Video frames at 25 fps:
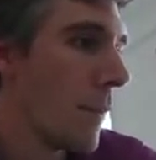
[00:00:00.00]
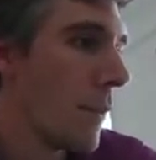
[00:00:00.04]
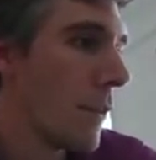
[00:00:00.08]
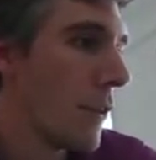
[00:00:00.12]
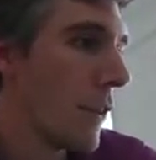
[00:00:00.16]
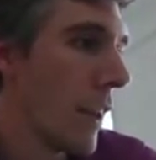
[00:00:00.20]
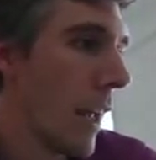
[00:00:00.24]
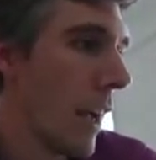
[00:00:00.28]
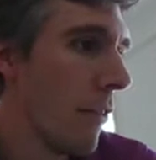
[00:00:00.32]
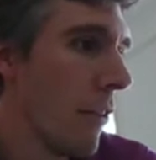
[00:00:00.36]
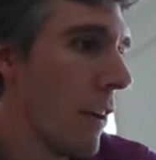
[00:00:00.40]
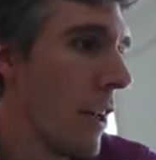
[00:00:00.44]

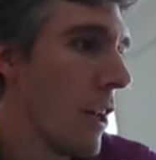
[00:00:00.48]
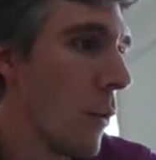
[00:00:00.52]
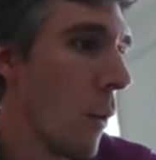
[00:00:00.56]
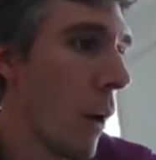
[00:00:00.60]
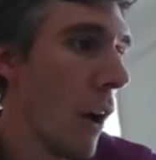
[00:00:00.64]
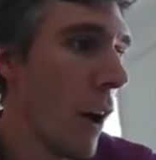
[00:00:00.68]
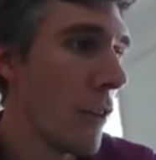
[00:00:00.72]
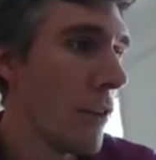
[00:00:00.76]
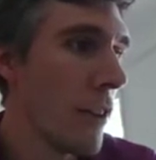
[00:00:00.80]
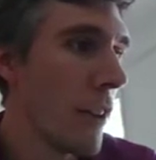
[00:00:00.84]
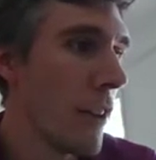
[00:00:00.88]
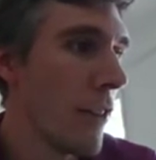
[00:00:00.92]
Sarah, you
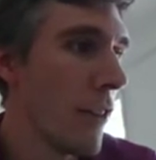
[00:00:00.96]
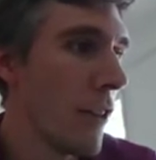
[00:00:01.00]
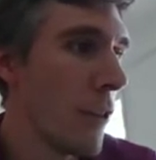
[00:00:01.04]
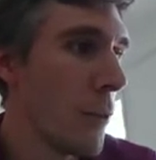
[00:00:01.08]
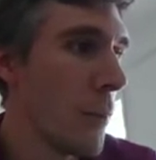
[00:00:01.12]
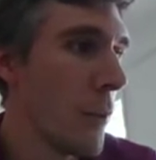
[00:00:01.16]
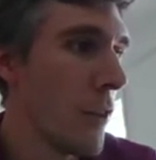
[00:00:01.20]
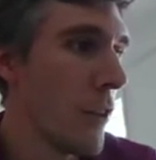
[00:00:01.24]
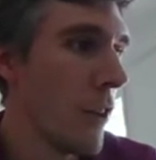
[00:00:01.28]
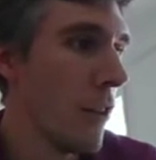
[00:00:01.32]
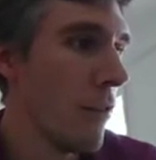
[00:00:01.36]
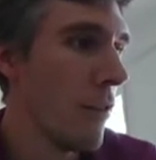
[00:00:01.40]
ask, is a
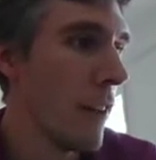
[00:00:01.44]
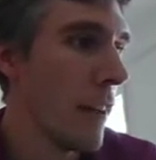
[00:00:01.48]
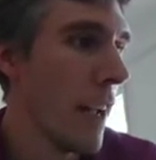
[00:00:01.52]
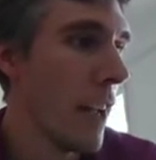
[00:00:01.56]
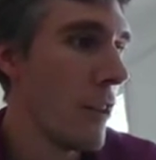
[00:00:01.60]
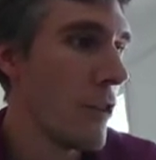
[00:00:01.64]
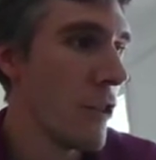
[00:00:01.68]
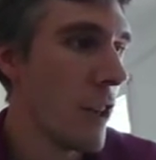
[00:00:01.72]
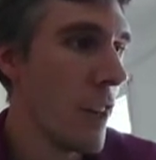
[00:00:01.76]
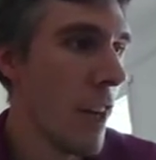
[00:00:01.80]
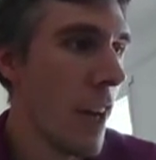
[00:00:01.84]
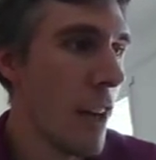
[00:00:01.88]
specific
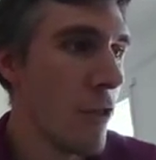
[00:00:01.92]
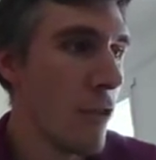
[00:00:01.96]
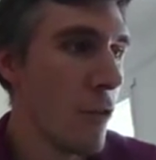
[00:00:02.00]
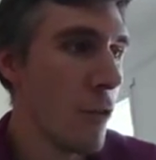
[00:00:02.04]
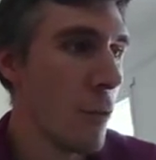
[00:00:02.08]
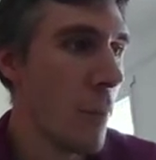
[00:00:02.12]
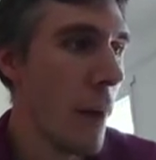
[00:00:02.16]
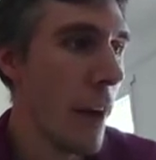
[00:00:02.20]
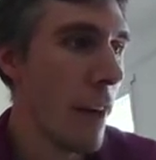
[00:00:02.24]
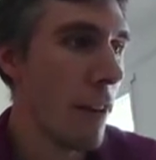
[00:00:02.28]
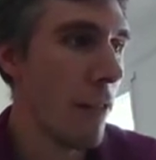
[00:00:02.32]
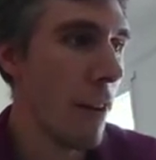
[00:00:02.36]

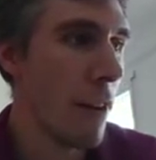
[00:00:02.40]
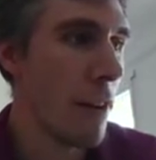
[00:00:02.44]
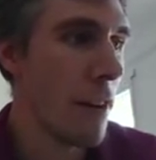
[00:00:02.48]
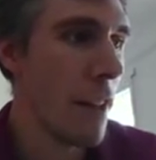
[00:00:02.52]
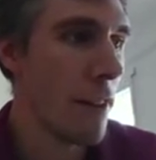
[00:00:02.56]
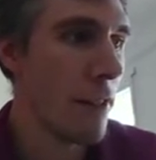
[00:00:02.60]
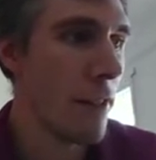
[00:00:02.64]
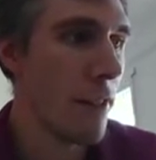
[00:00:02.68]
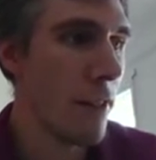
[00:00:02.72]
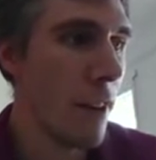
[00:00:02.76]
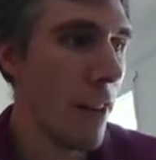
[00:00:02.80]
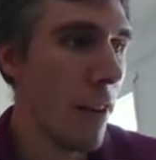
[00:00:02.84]
educational background
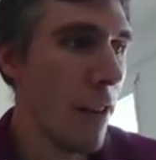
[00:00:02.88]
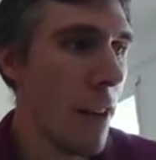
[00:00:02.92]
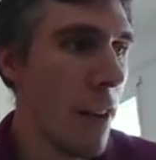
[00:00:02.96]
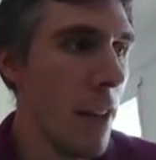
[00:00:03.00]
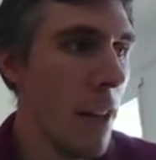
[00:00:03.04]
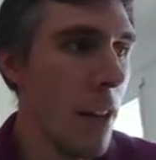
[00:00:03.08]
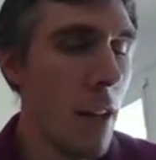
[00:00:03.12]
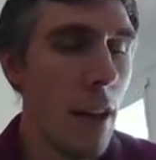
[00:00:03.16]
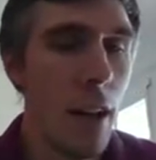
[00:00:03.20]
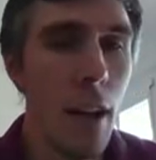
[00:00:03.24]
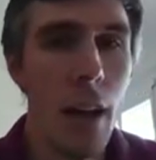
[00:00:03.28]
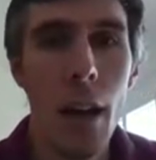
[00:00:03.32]
necessary?